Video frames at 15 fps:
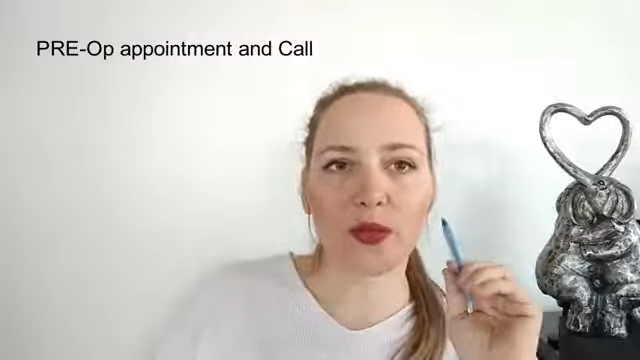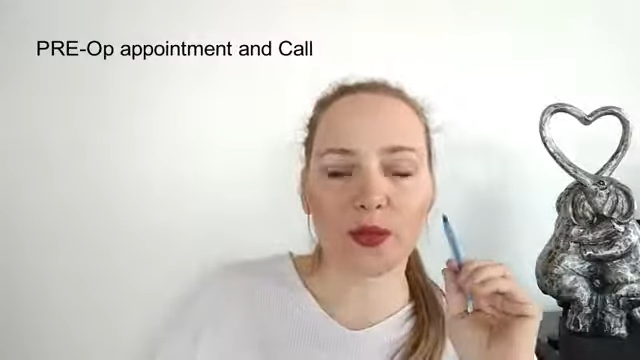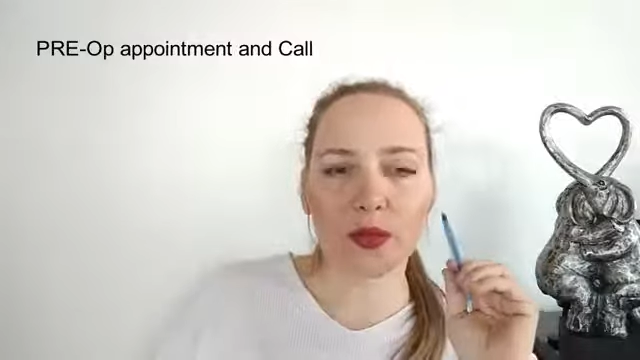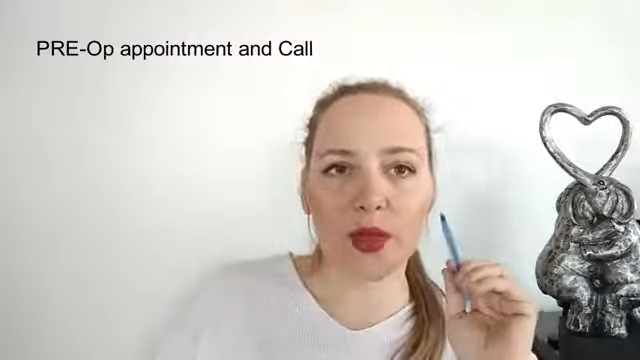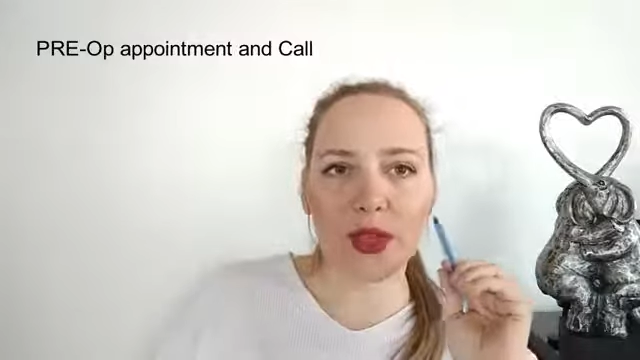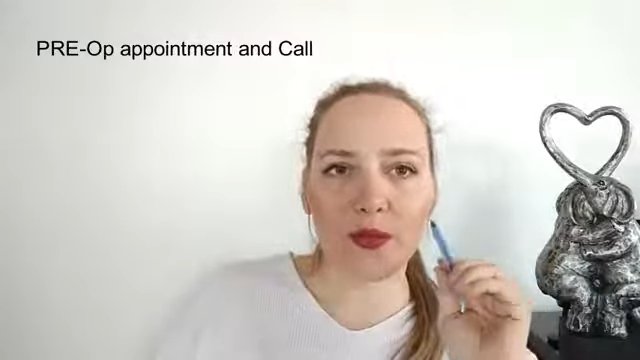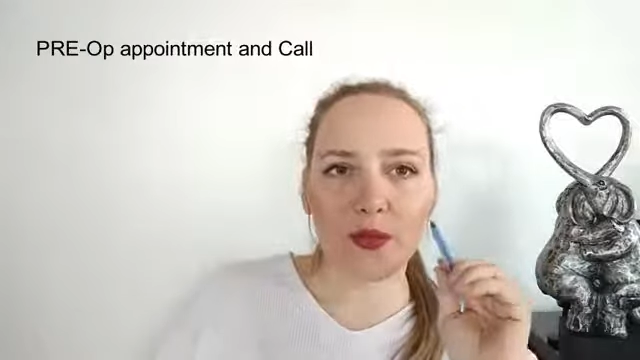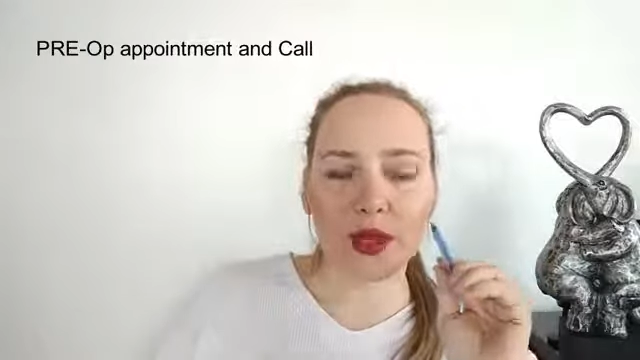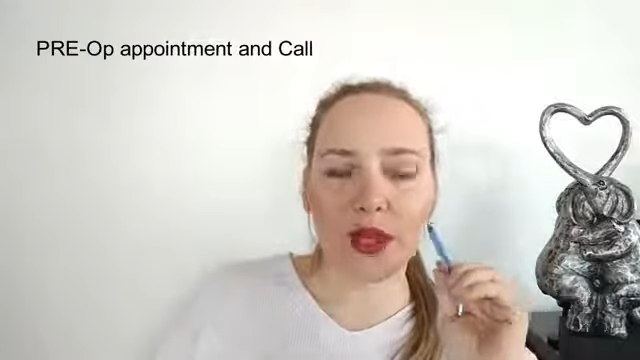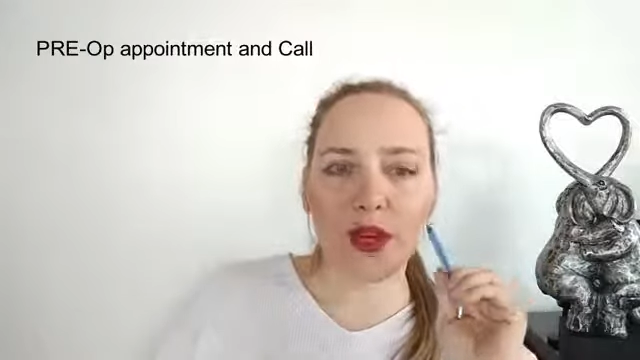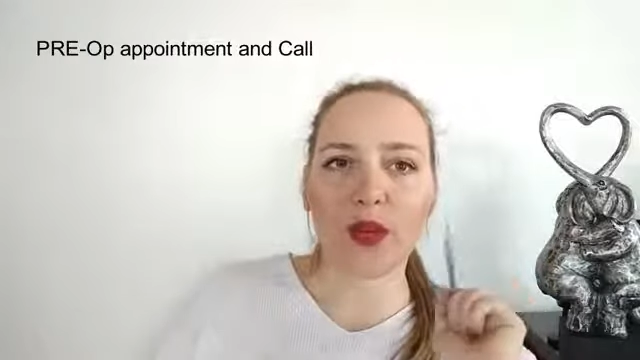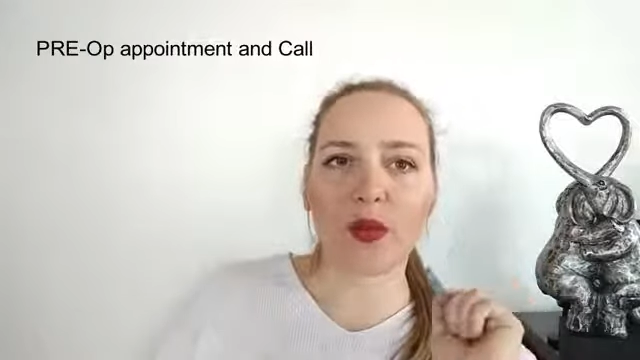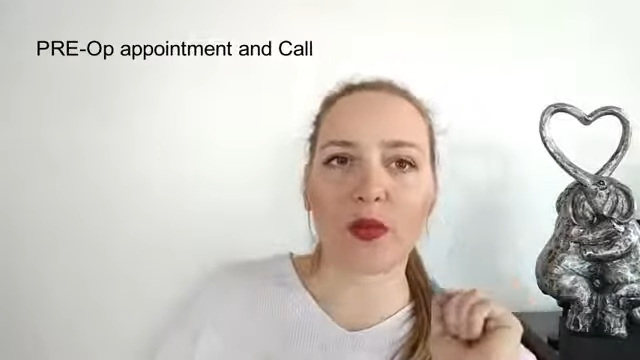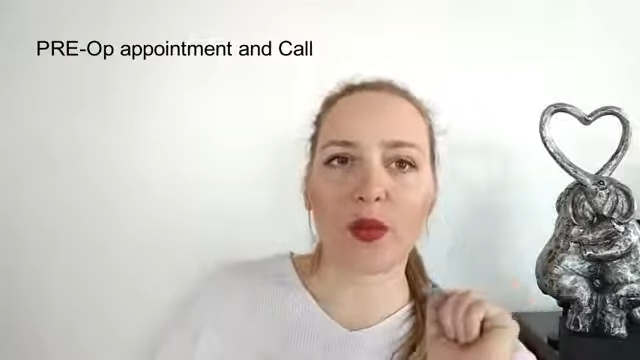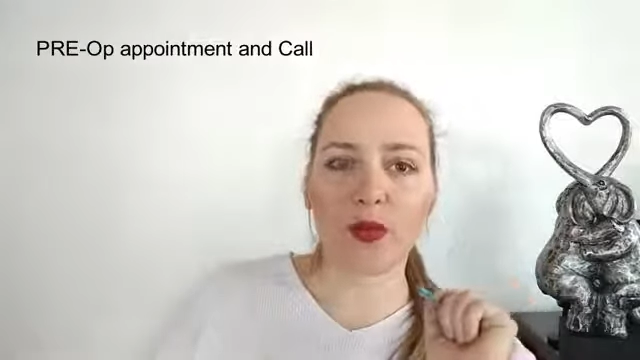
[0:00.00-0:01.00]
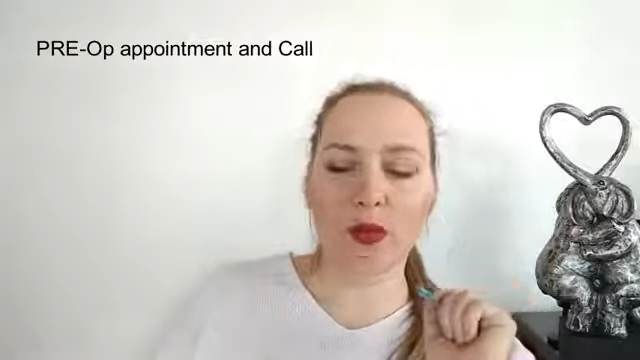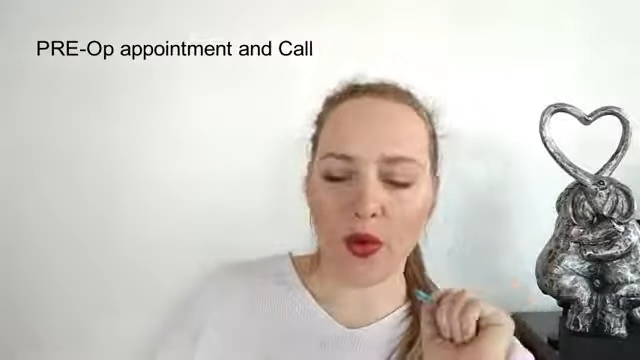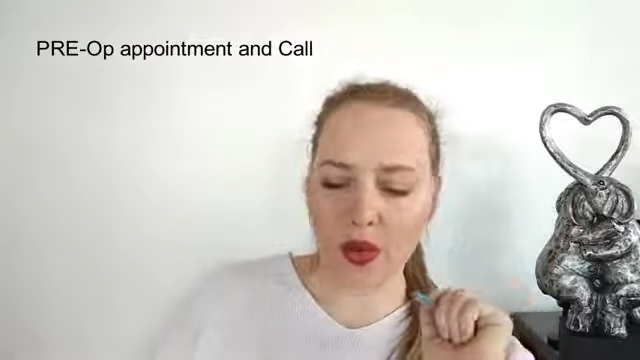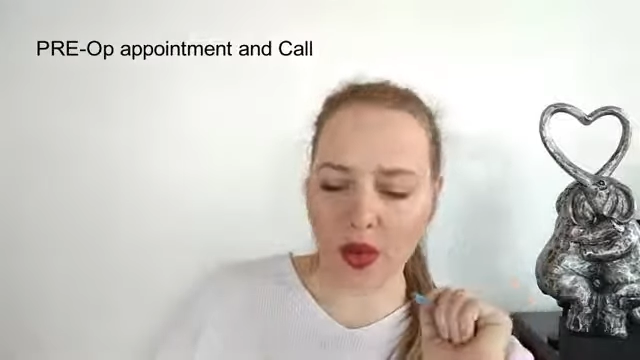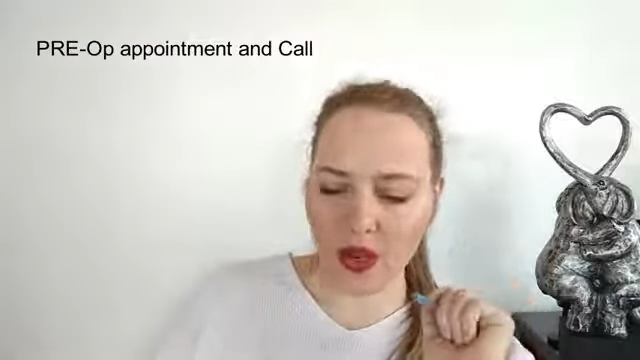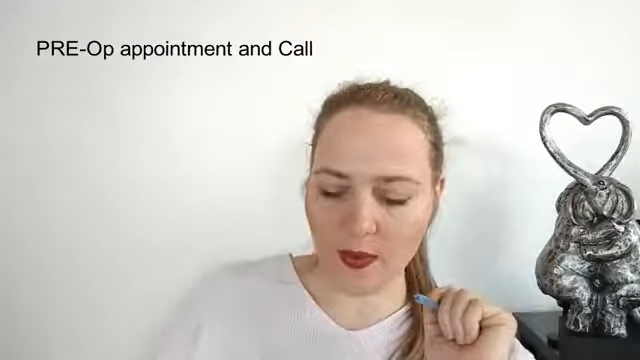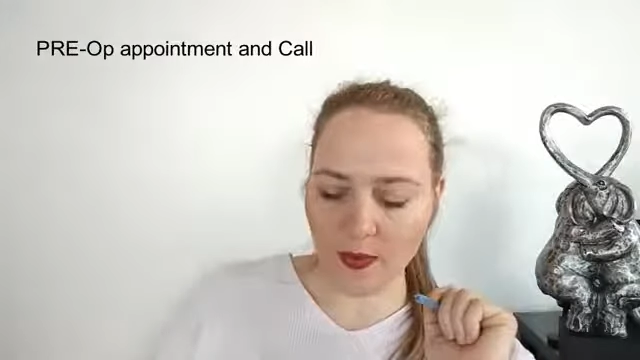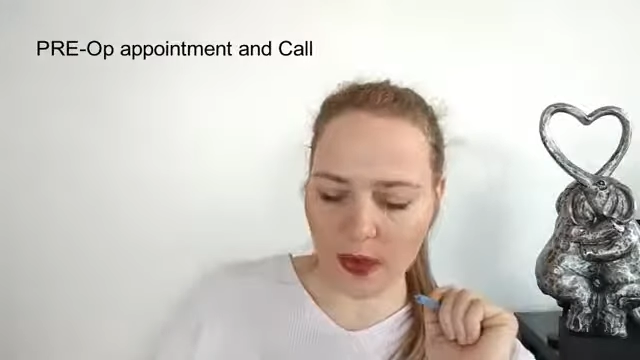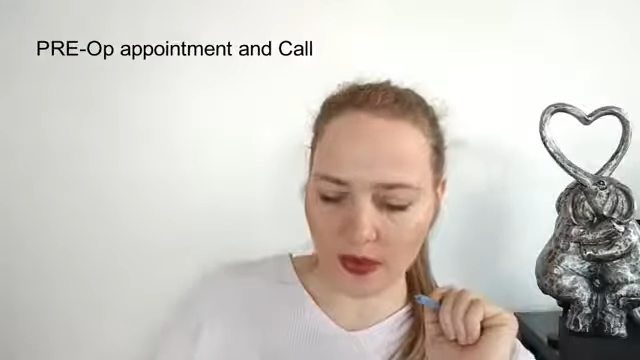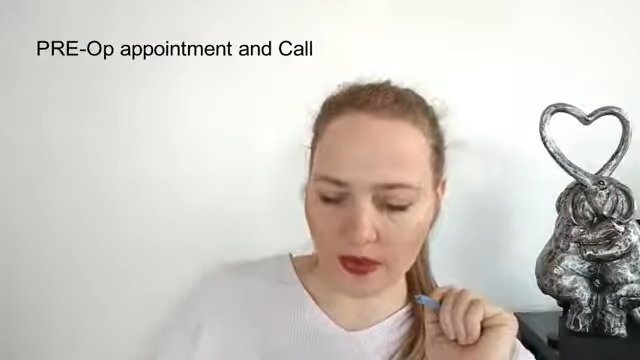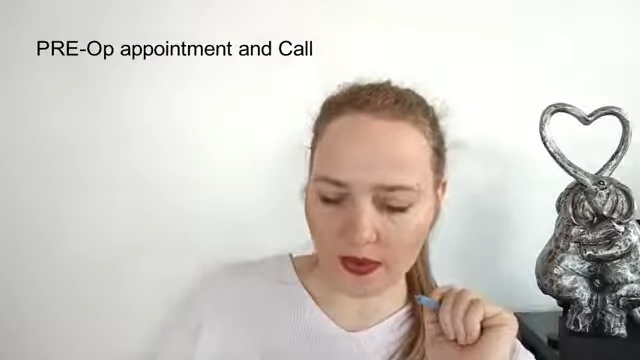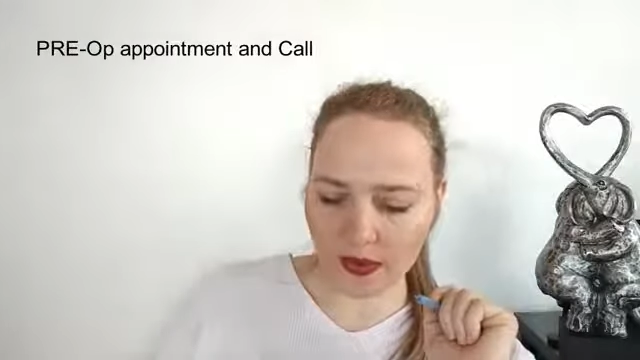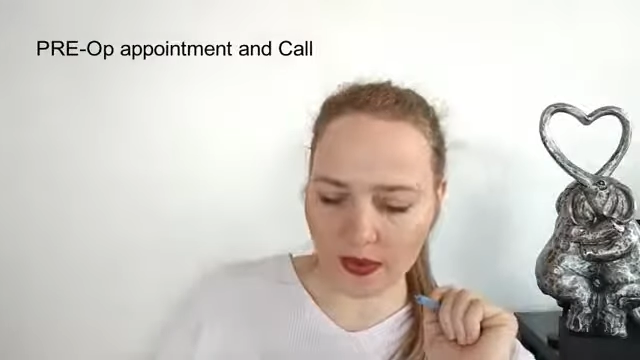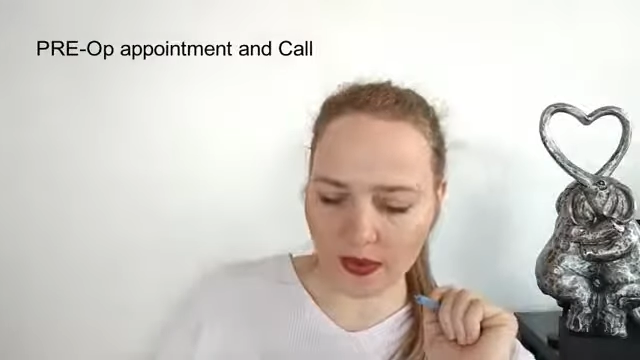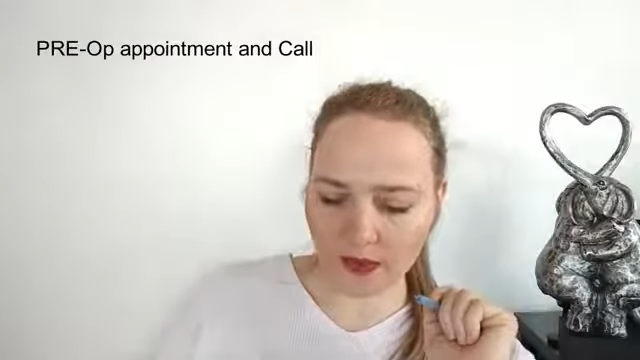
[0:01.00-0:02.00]
my pre-op
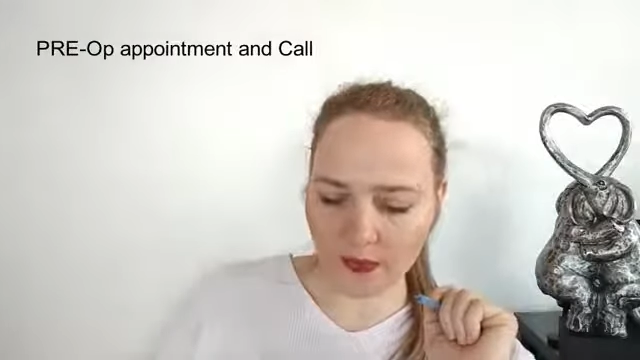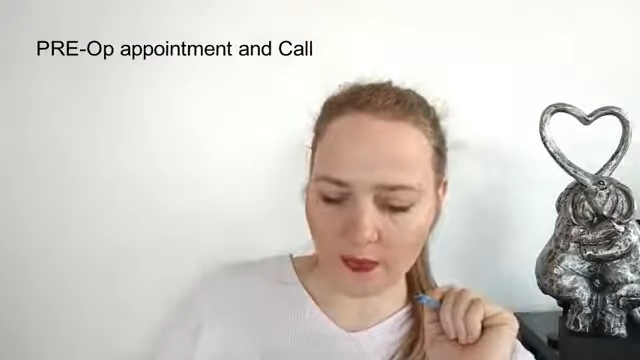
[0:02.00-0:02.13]
appointment.